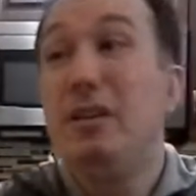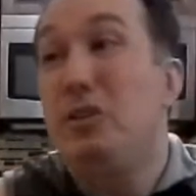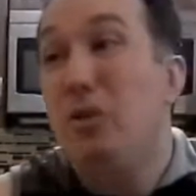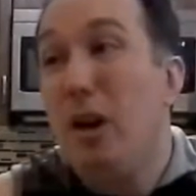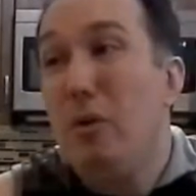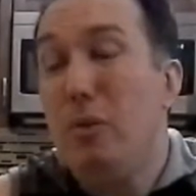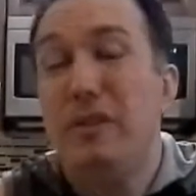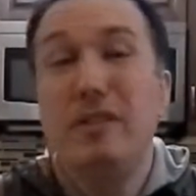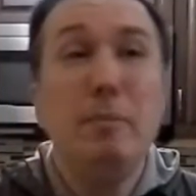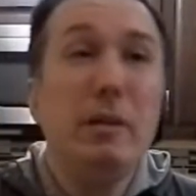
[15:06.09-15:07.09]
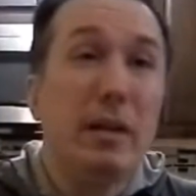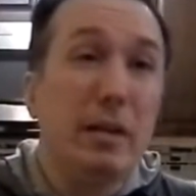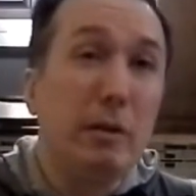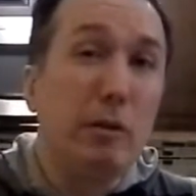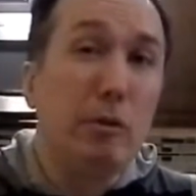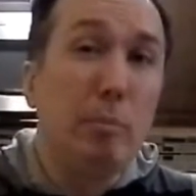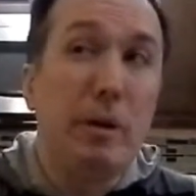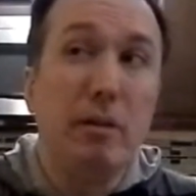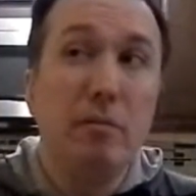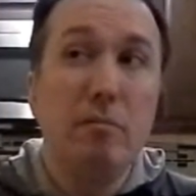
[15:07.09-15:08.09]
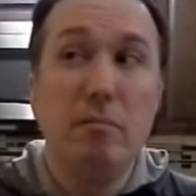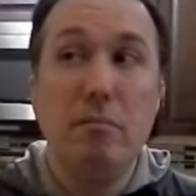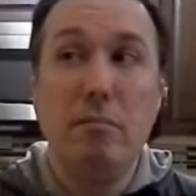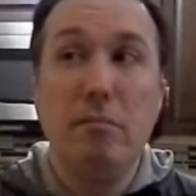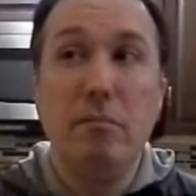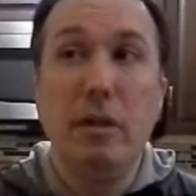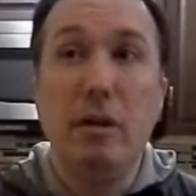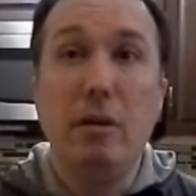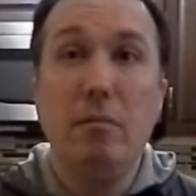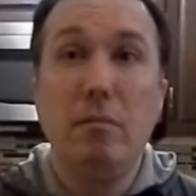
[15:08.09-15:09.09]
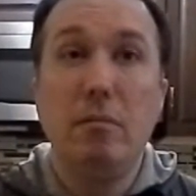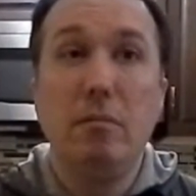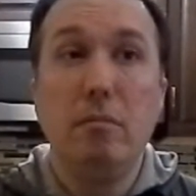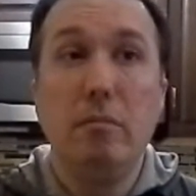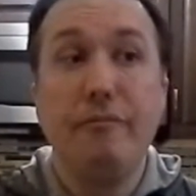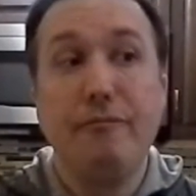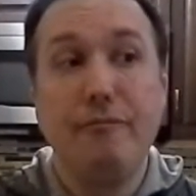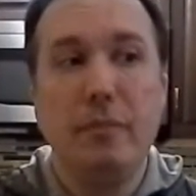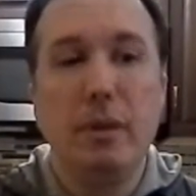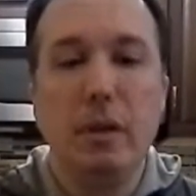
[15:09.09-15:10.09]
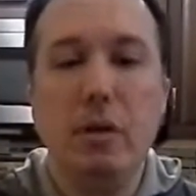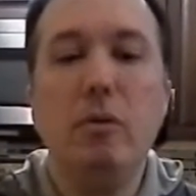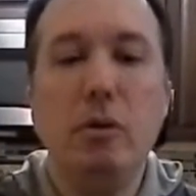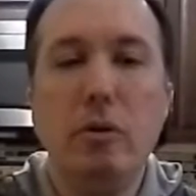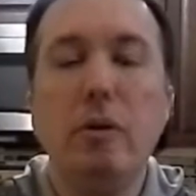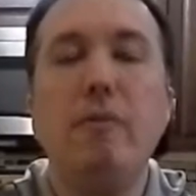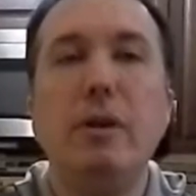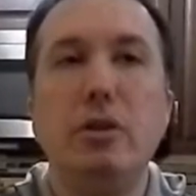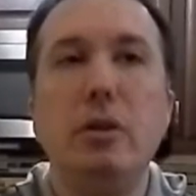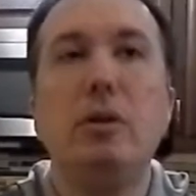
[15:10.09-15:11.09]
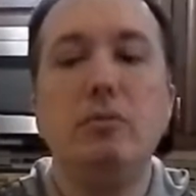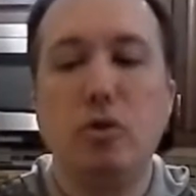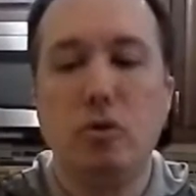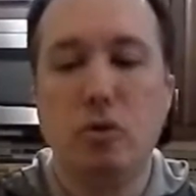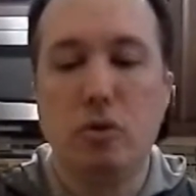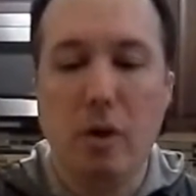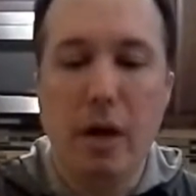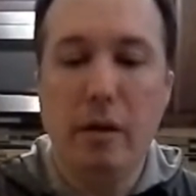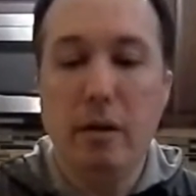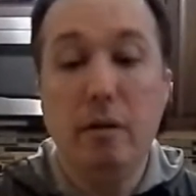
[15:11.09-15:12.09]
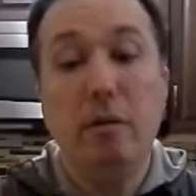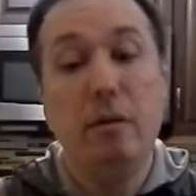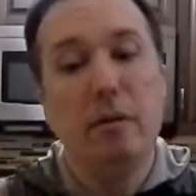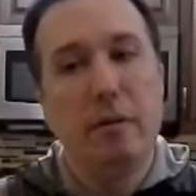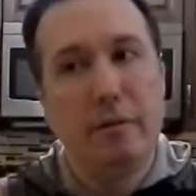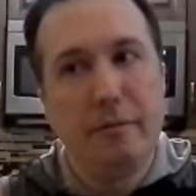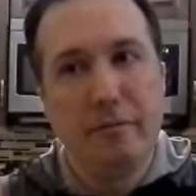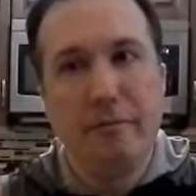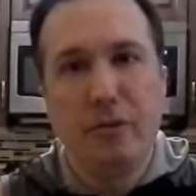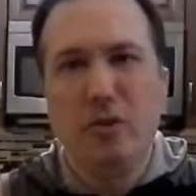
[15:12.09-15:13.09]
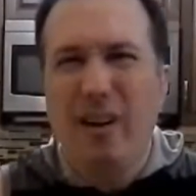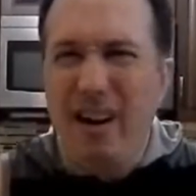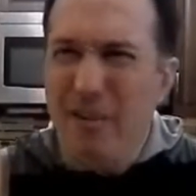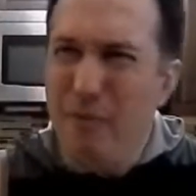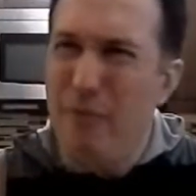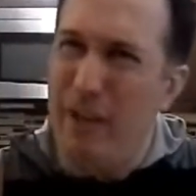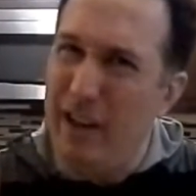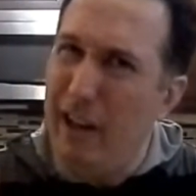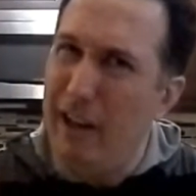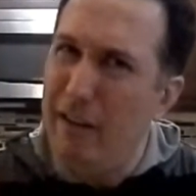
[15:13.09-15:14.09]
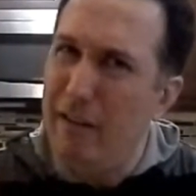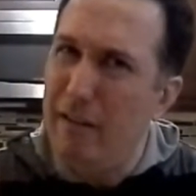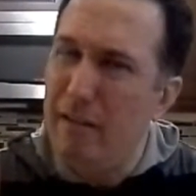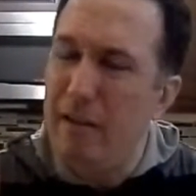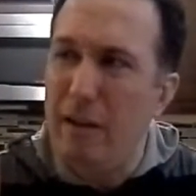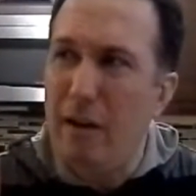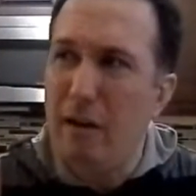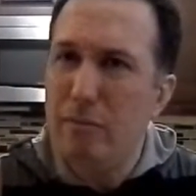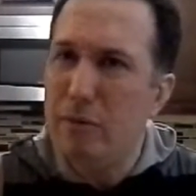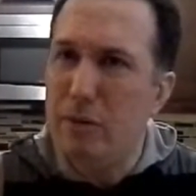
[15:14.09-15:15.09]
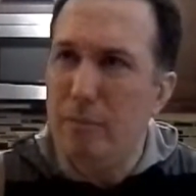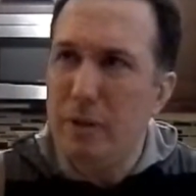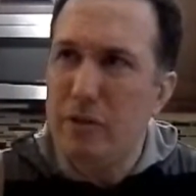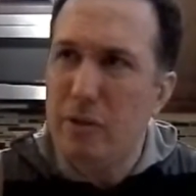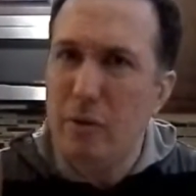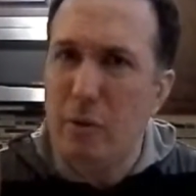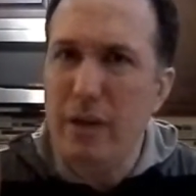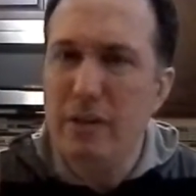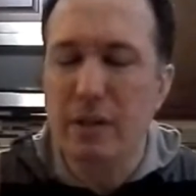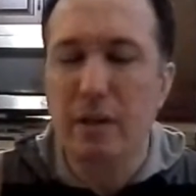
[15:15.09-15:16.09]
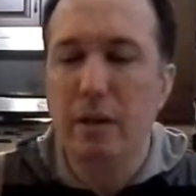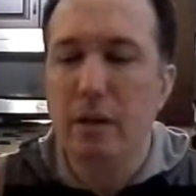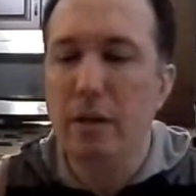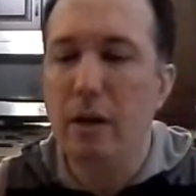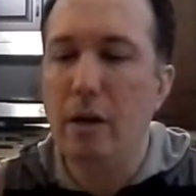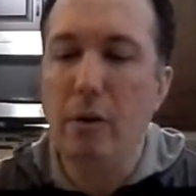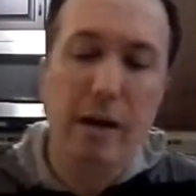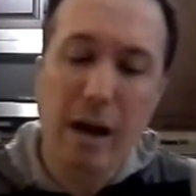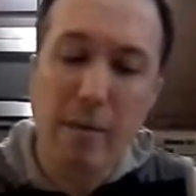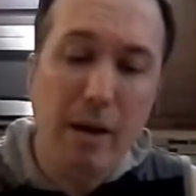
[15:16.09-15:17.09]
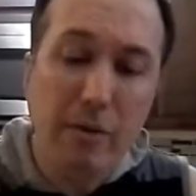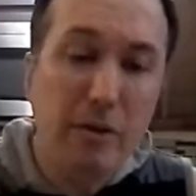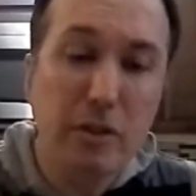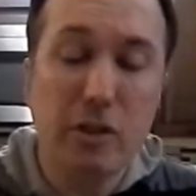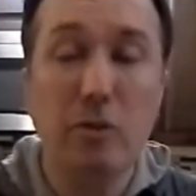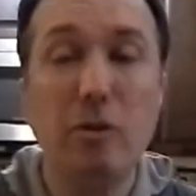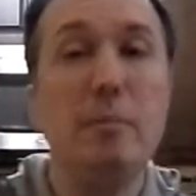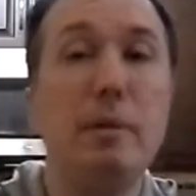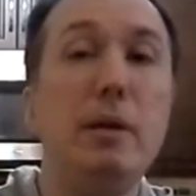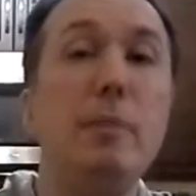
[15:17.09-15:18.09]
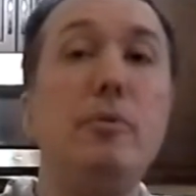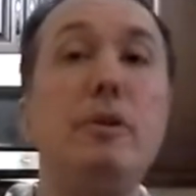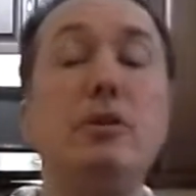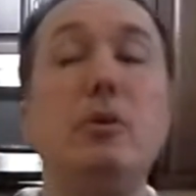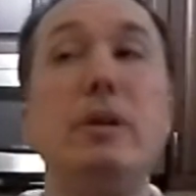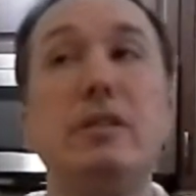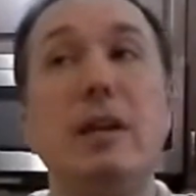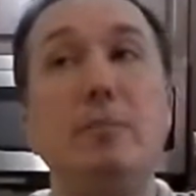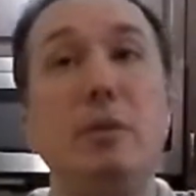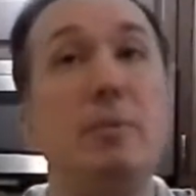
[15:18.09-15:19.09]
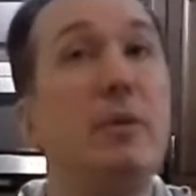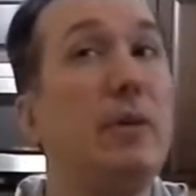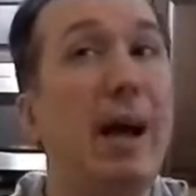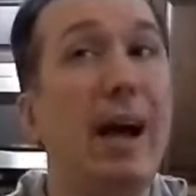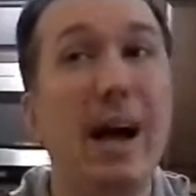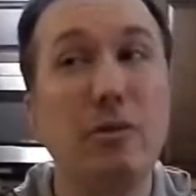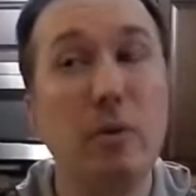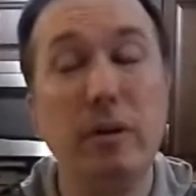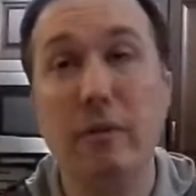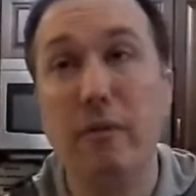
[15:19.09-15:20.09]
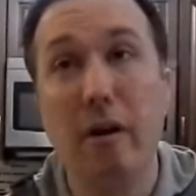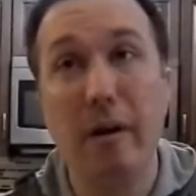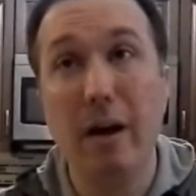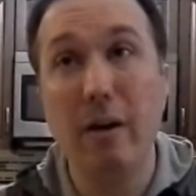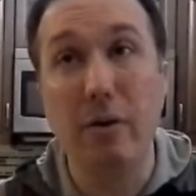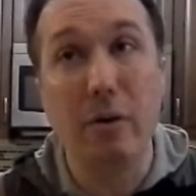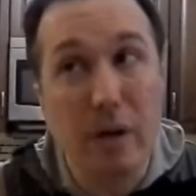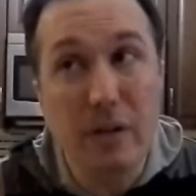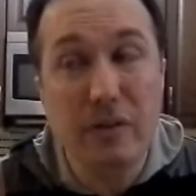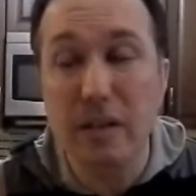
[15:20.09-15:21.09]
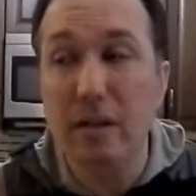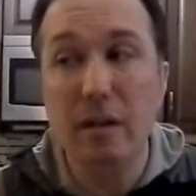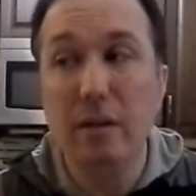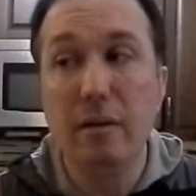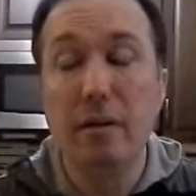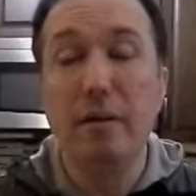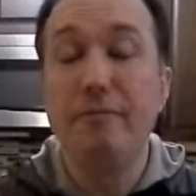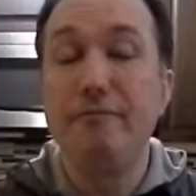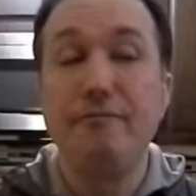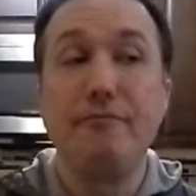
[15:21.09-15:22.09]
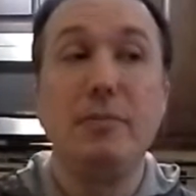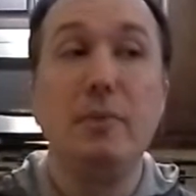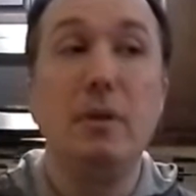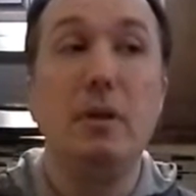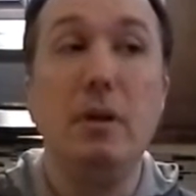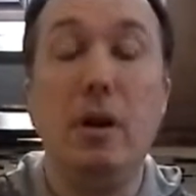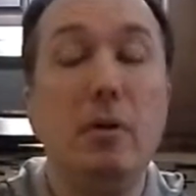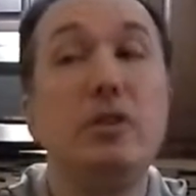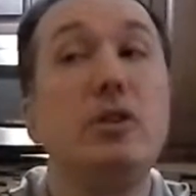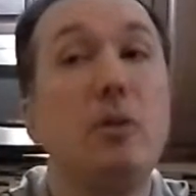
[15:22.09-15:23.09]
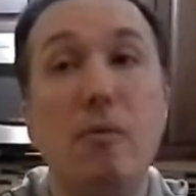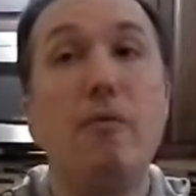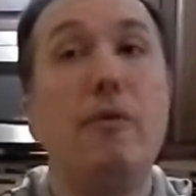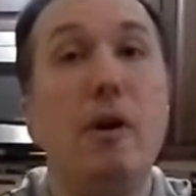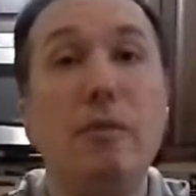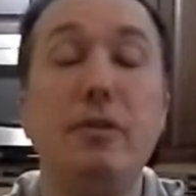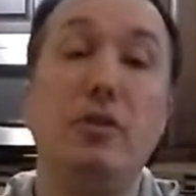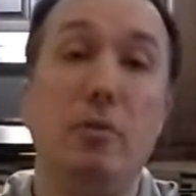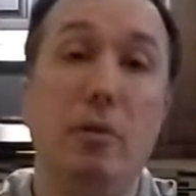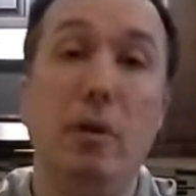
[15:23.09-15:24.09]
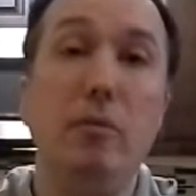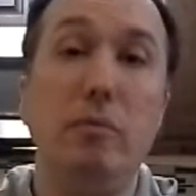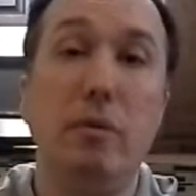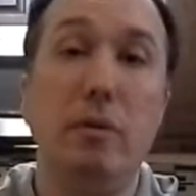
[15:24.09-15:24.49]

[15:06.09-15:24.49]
Try to assimilate a little bit, you know. You'll eventually, you know, try to fit in, you know. Don't be so crazy, you know. And there's still going to be people that don't accept you. But if you act really far out and crazy, you know, it's your own fault that you're alone.